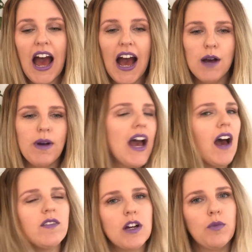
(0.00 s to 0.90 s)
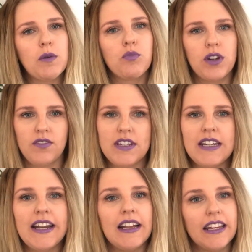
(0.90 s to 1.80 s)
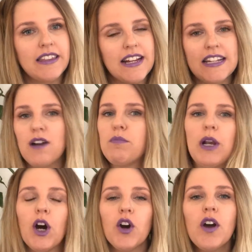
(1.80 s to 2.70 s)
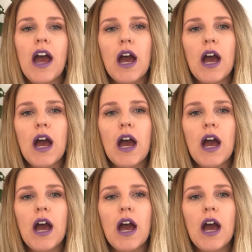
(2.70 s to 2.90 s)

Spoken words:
I have done one previously and I'll link that down below,